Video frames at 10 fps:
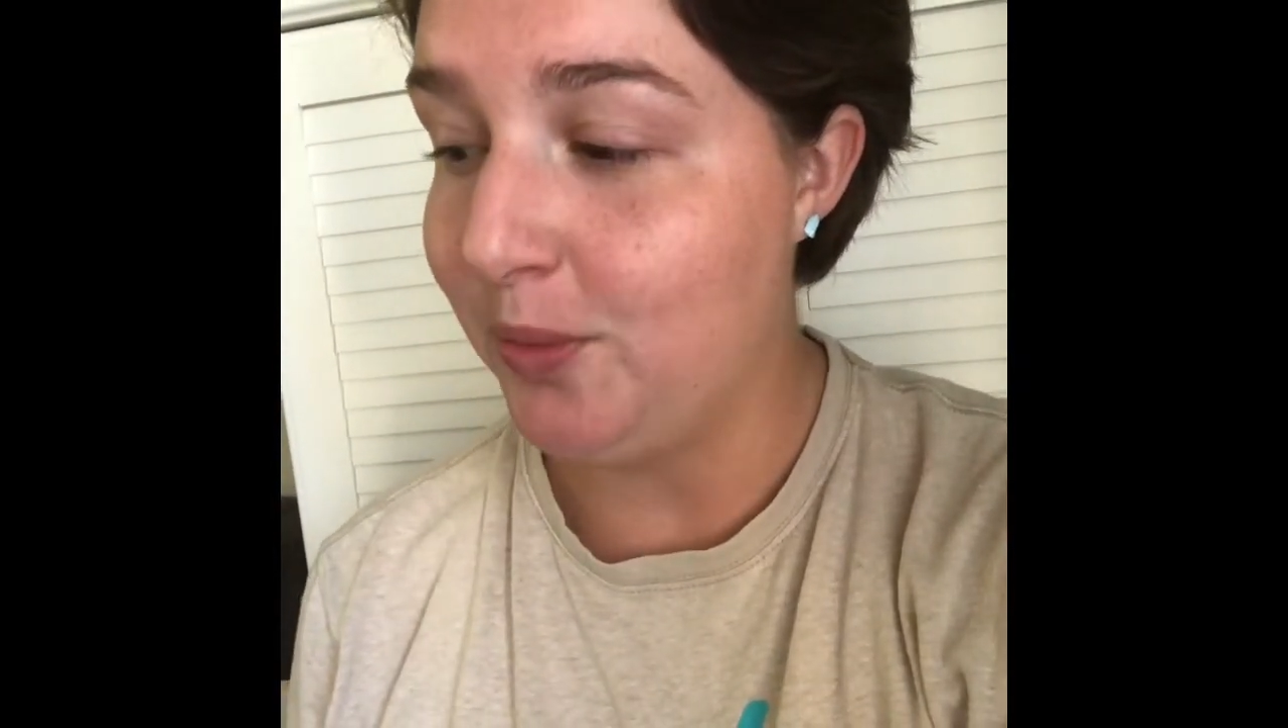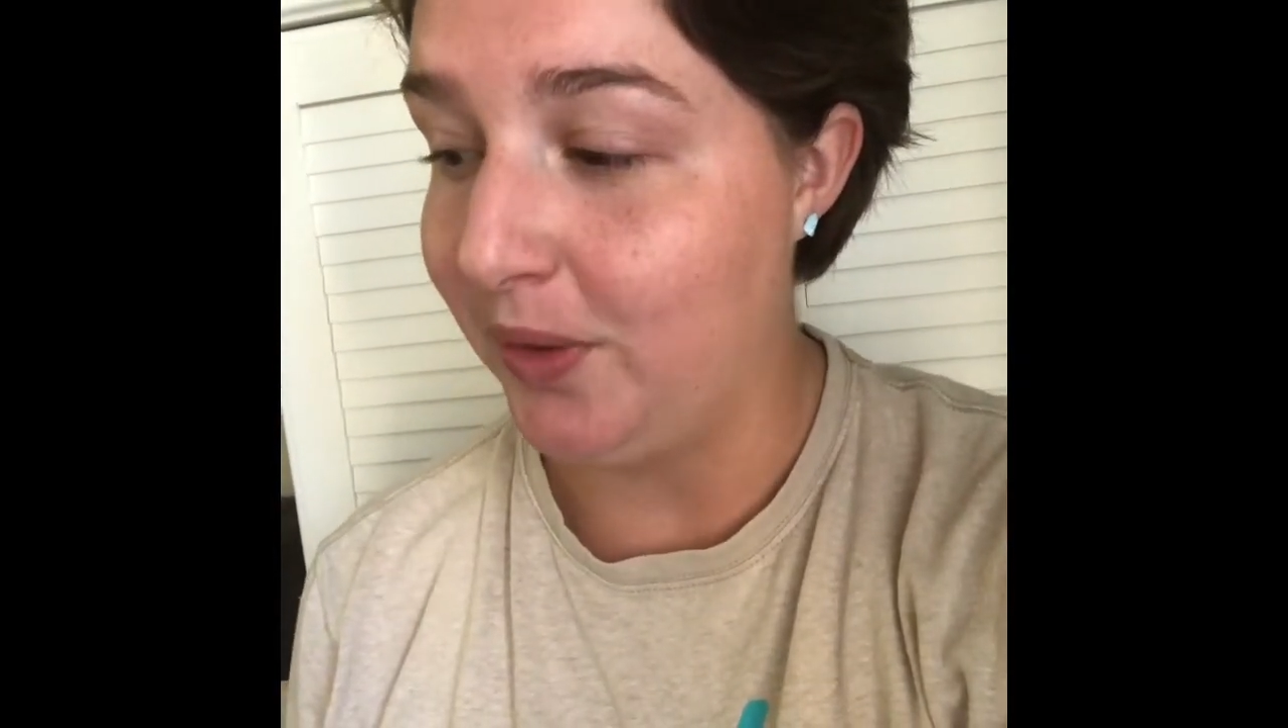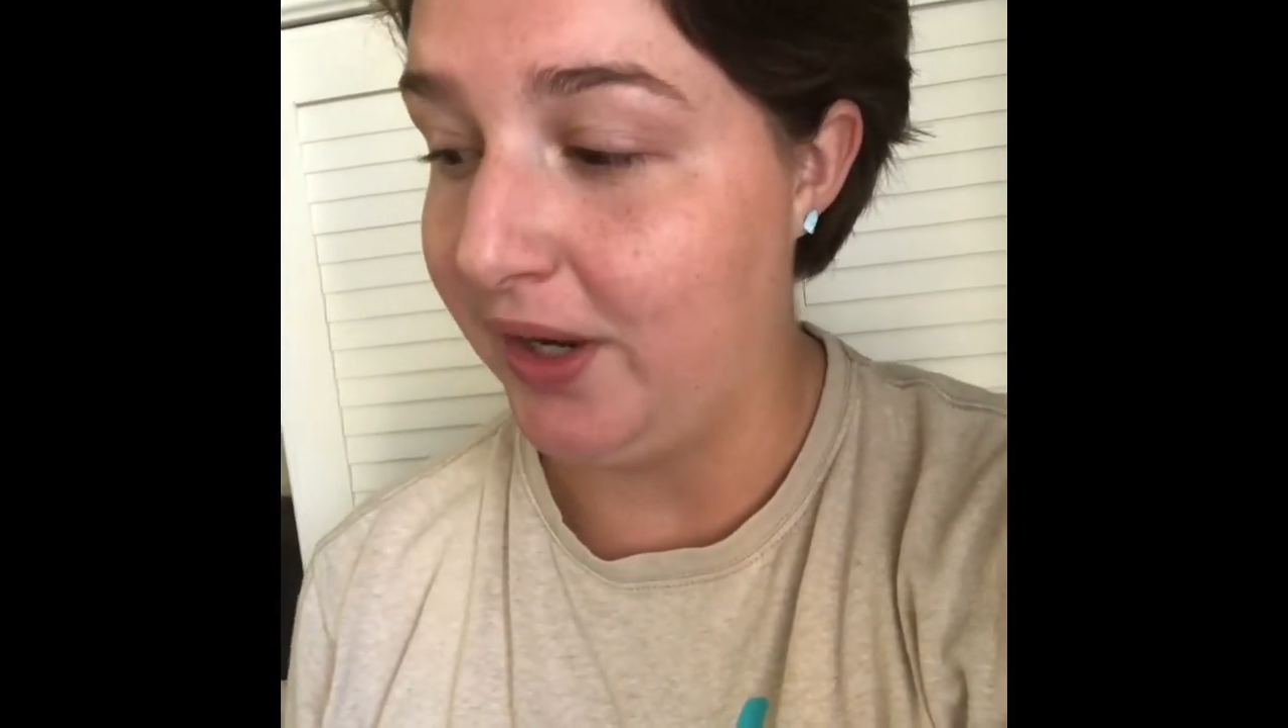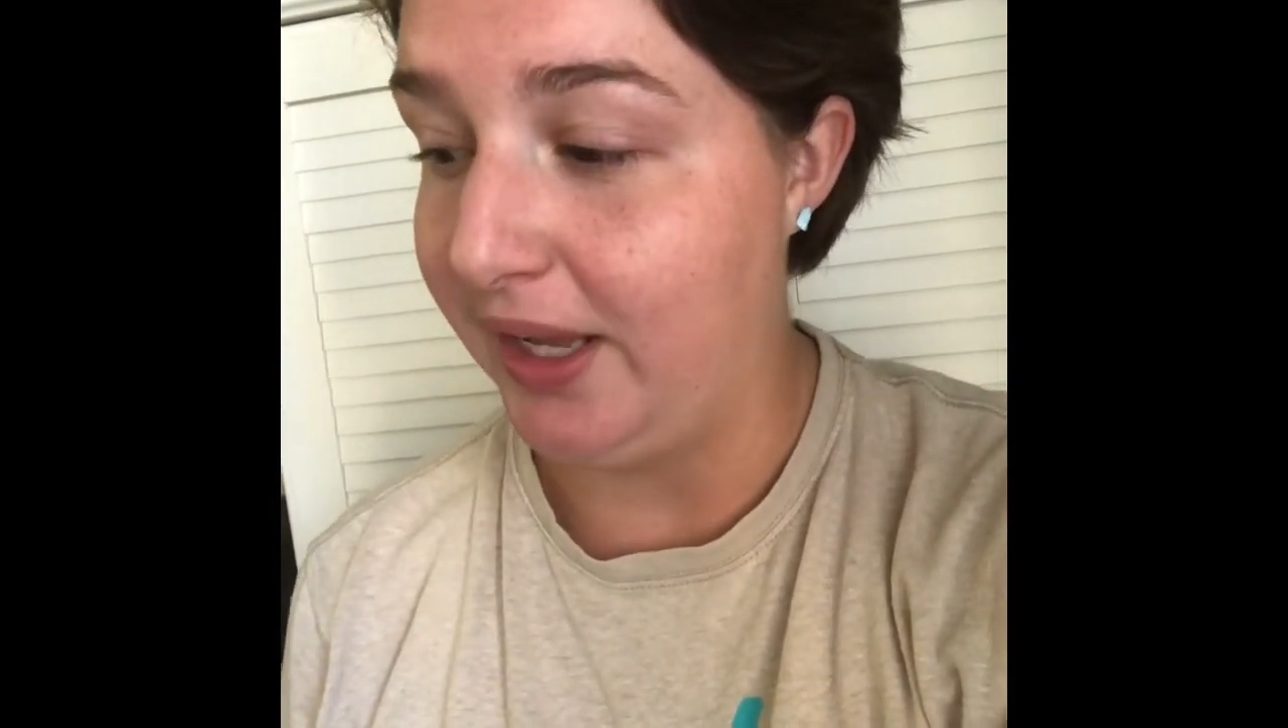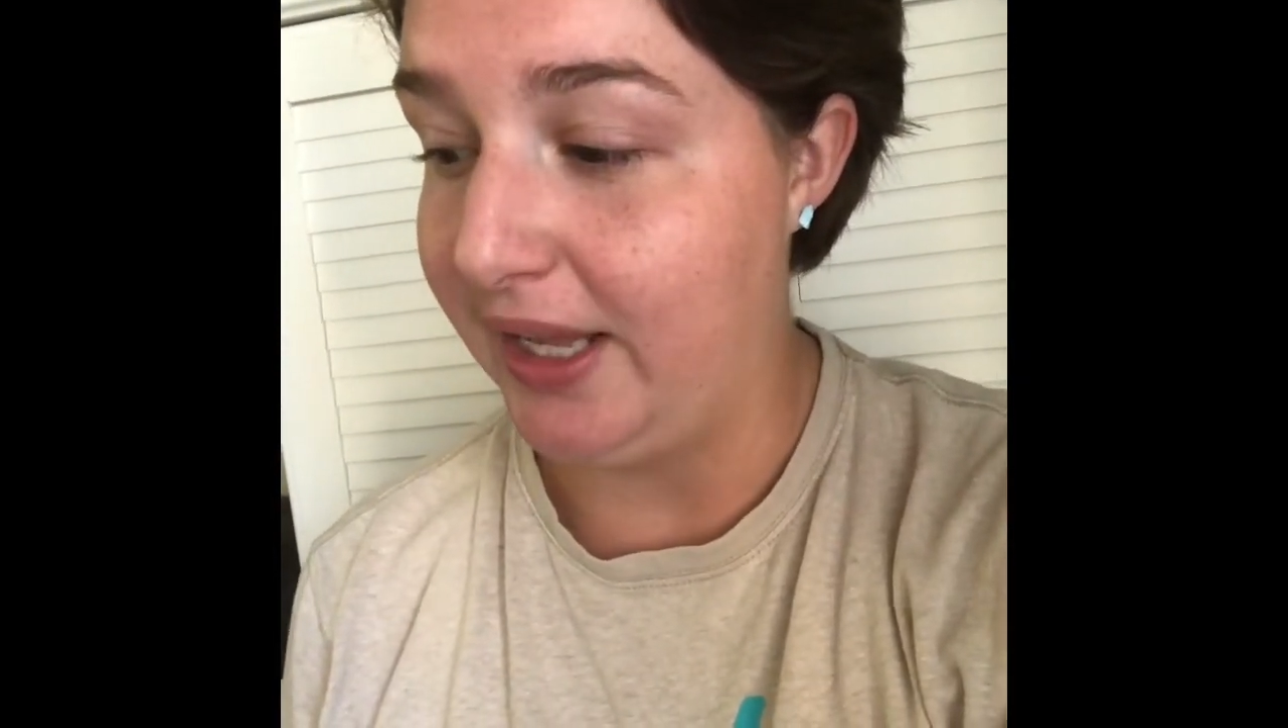
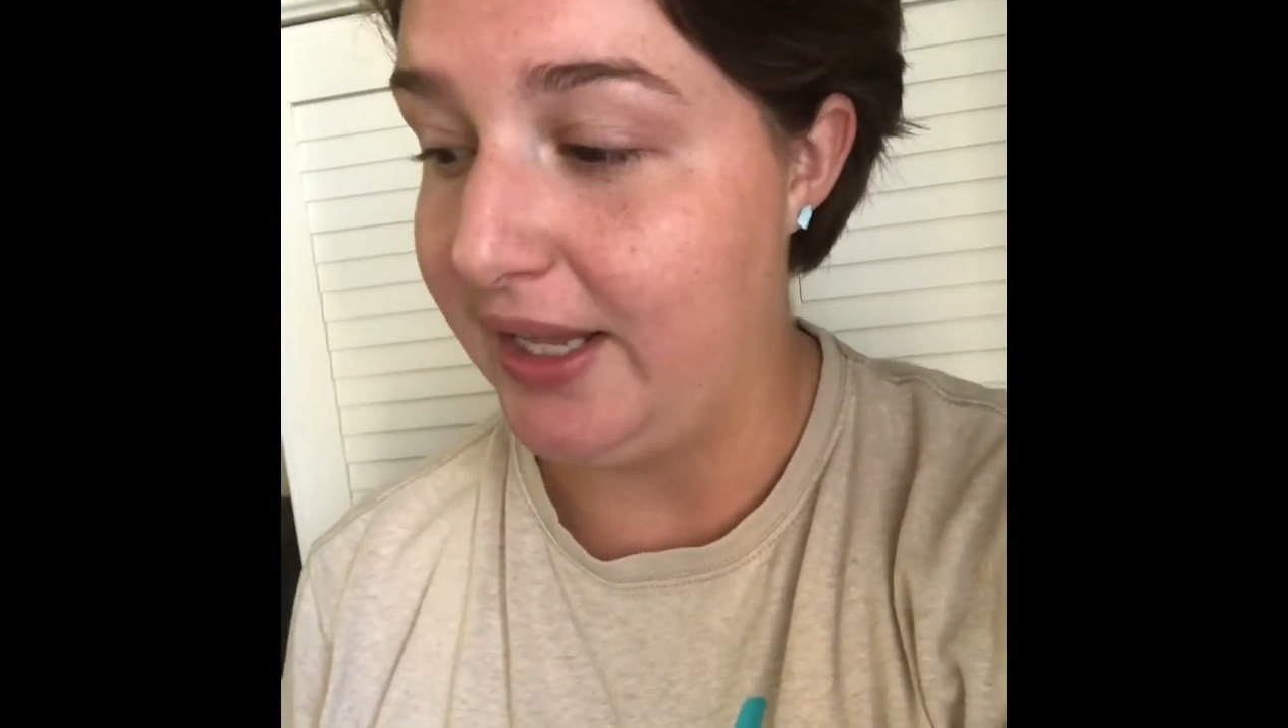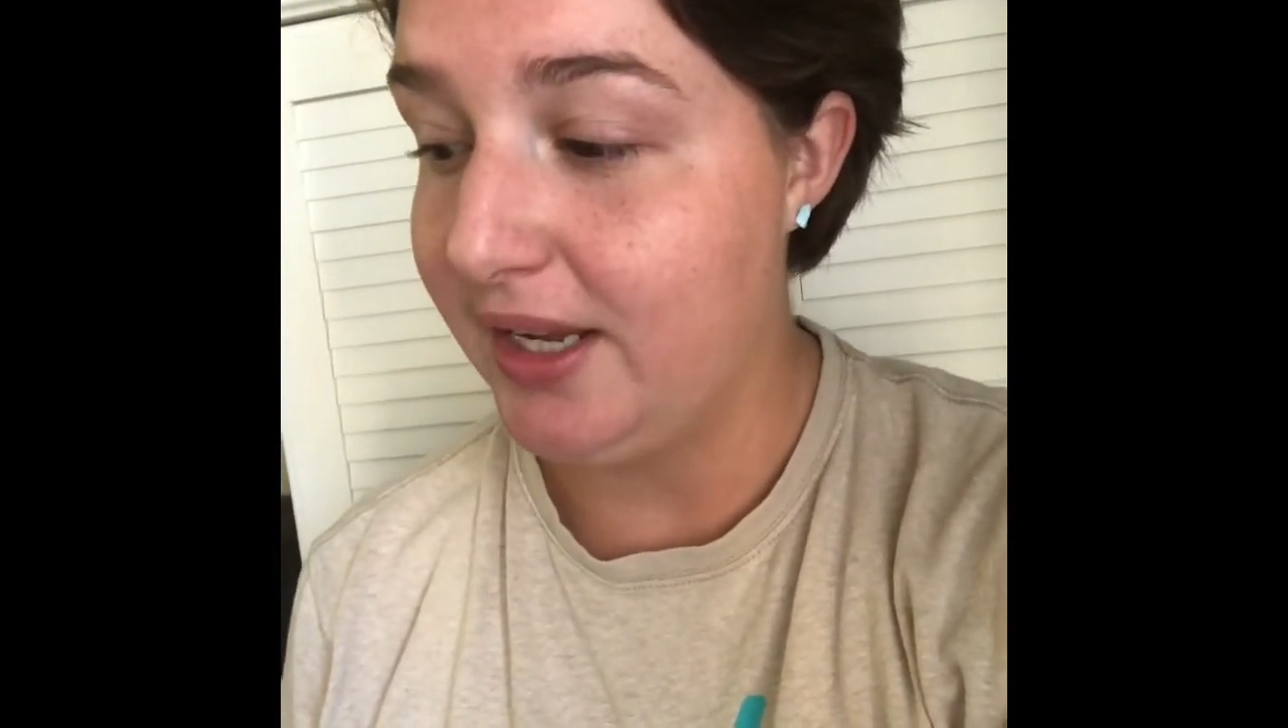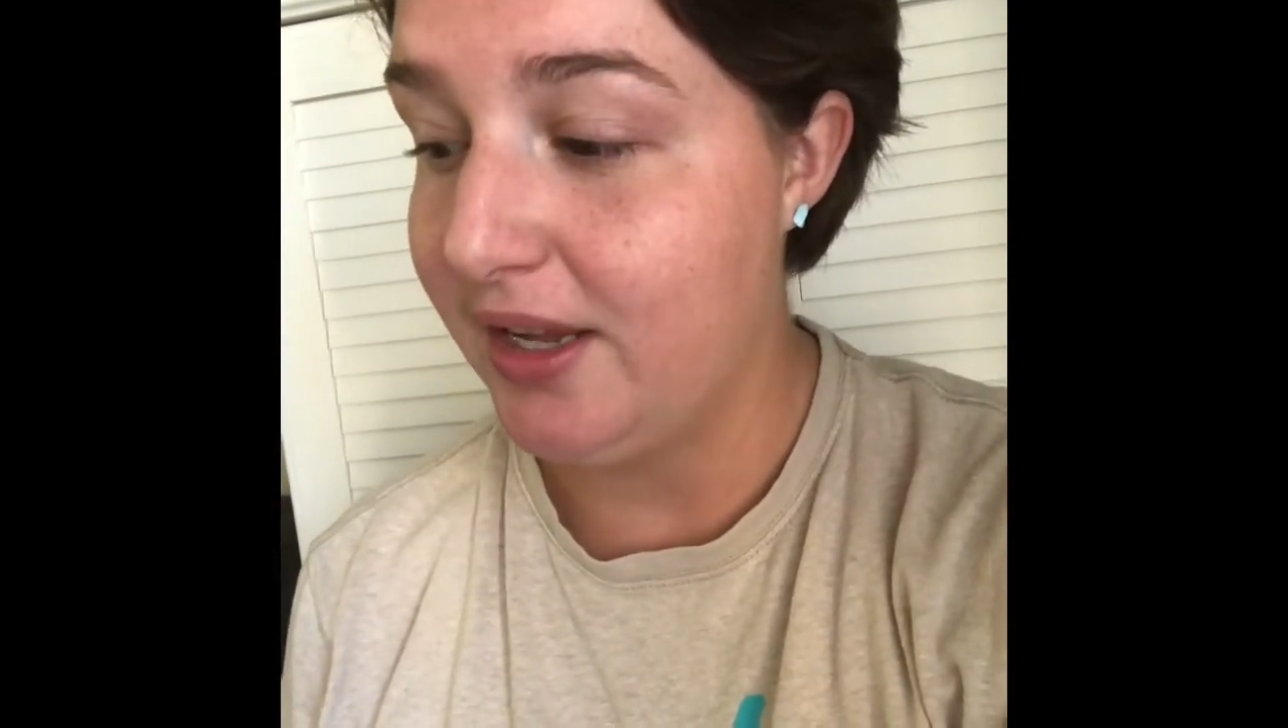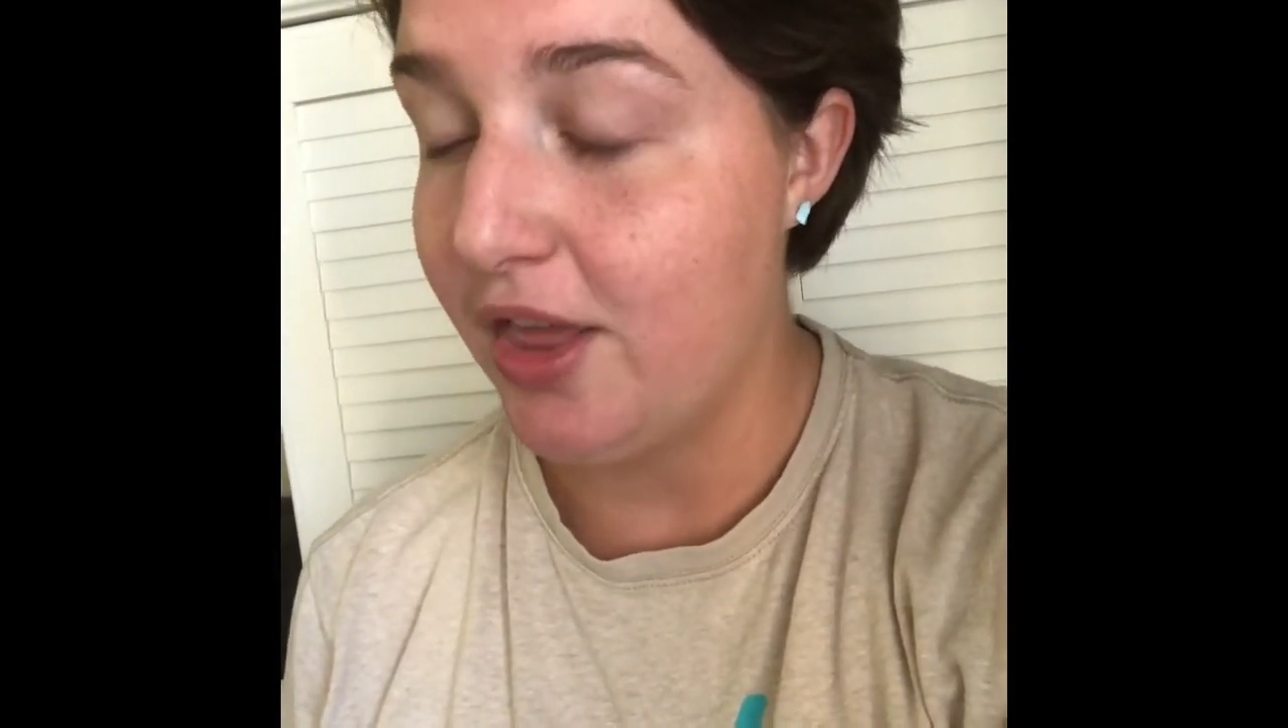would